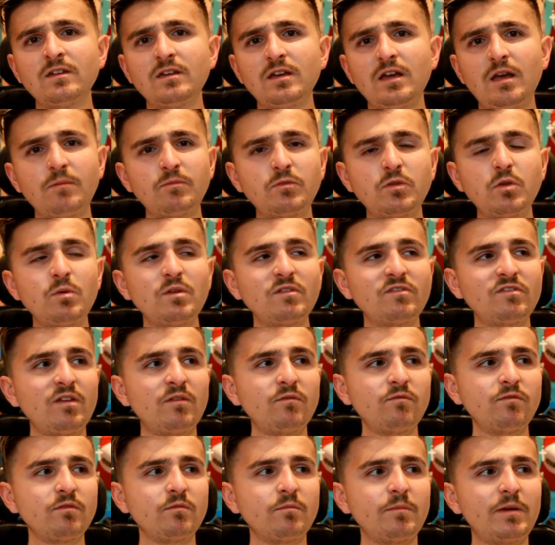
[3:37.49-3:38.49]
I'm doing
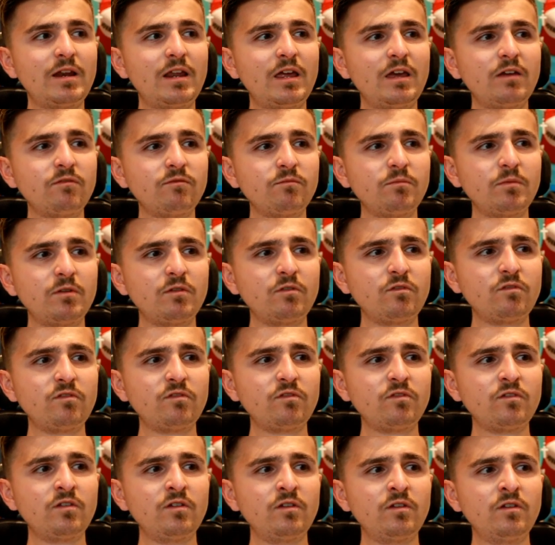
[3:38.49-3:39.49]
something in my life, because,